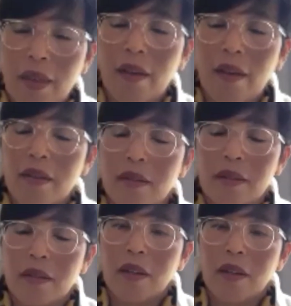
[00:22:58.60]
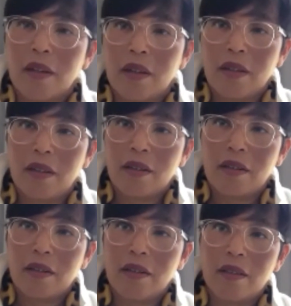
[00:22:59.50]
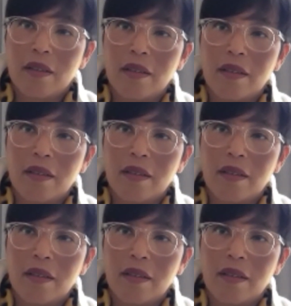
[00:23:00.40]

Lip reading: our what we did.